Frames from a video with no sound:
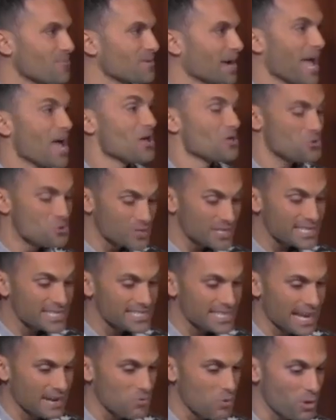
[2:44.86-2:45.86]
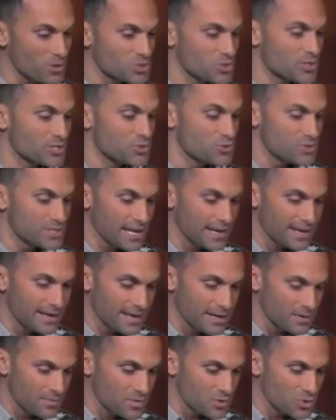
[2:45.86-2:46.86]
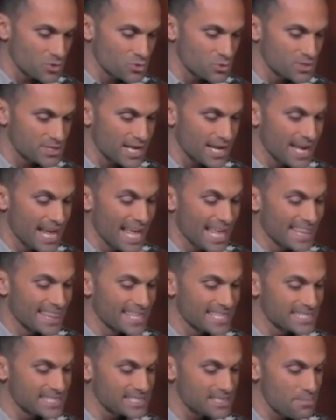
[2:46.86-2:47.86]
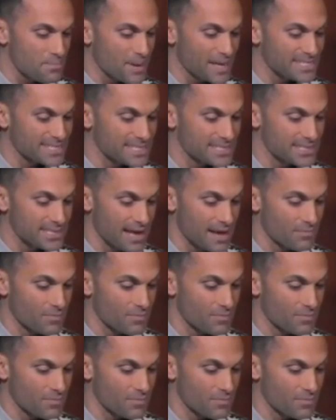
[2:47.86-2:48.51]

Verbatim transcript: Oh my God. You said, because I quote you, because you said in an interview, you said, this is the best season